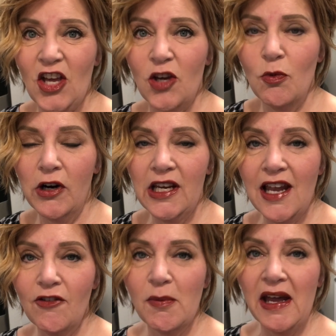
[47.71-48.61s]
Good morning,
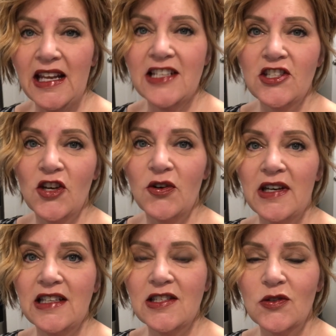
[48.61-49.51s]
everybody. So
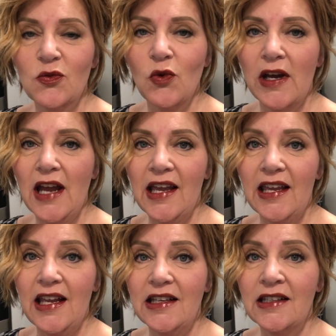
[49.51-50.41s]
it's what I
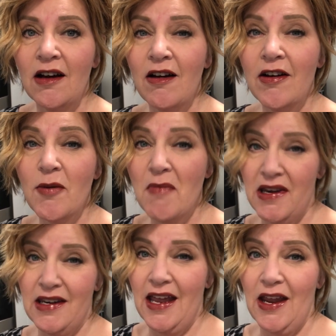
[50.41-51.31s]
eat on a
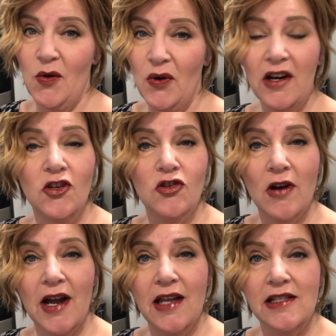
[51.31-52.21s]
Monday. We're going to
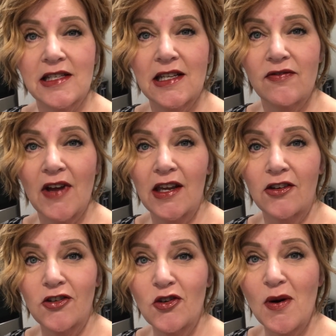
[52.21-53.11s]
try and see if I
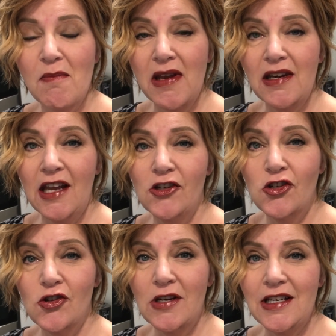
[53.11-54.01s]
can do a Monday
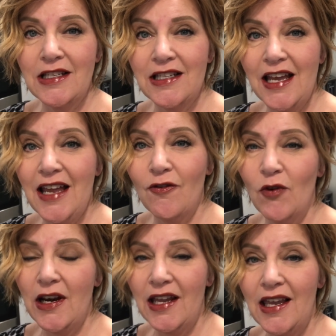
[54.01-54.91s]
shooting today of
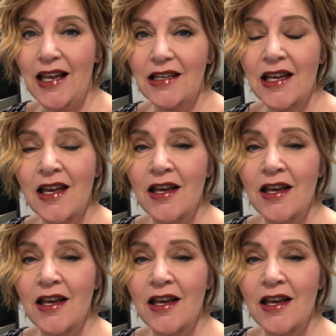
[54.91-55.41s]
what I eat.